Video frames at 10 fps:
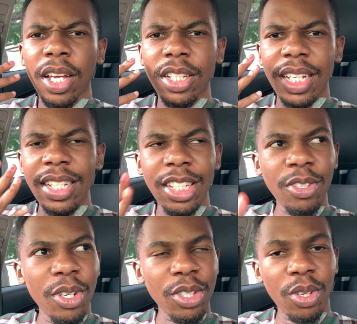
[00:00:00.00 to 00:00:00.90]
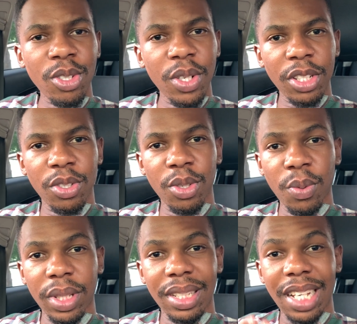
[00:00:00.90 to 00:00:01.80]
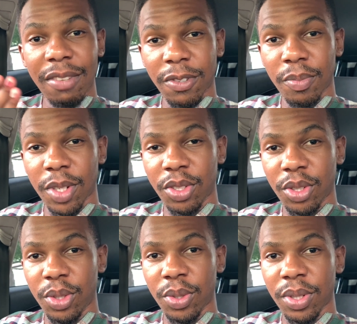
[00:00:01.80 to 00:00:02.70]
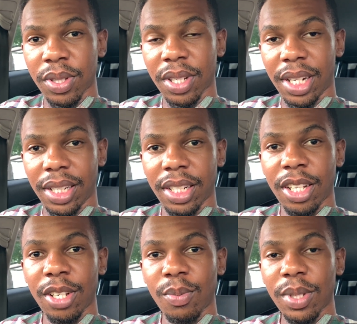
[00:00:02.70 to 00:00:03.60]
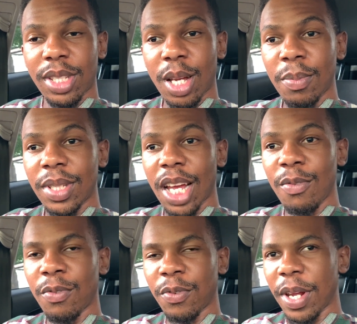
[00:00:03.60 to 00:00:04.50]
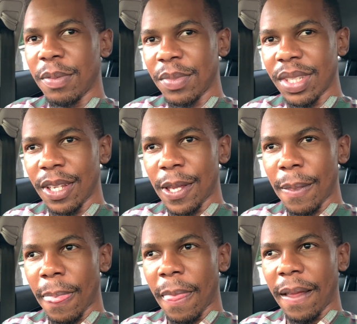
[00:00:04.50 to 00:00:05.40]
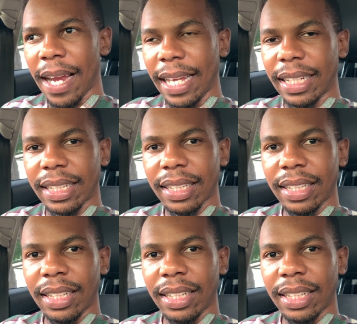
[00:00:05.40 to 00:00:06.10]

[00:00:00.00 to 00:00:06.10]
chasing noise also has to do with the time frame that you use right with some time frames like